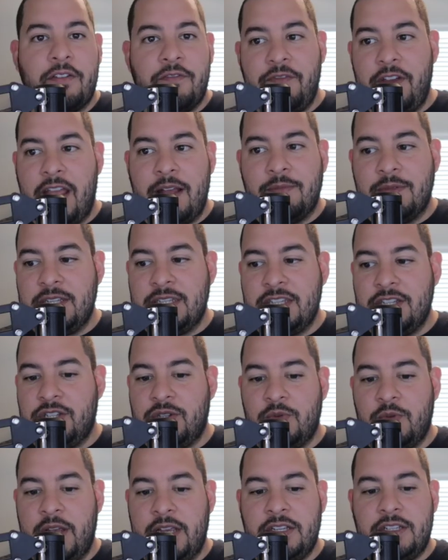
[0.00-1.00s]
family
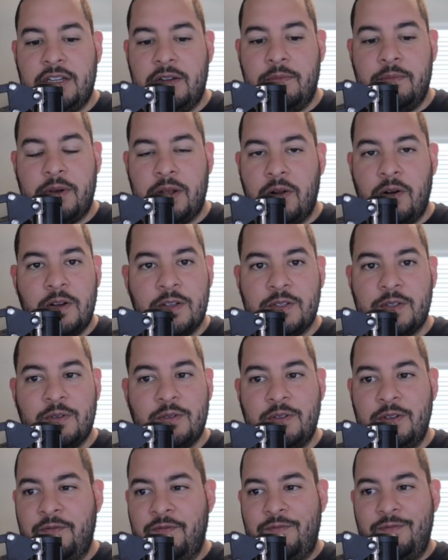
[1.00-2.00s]
situation, but also
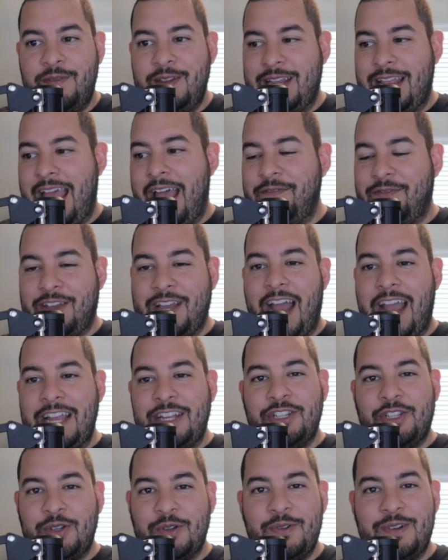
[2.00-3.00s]
have
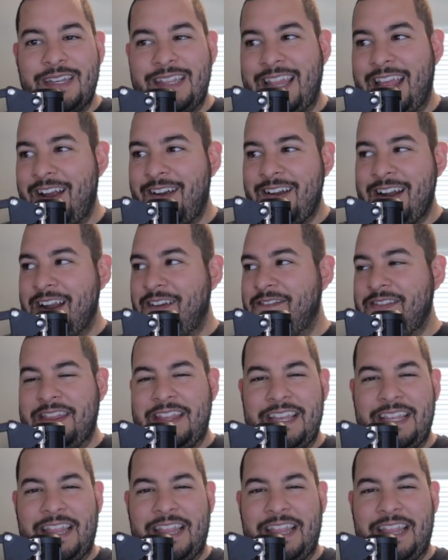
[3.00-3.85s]
kaiju in there and everything.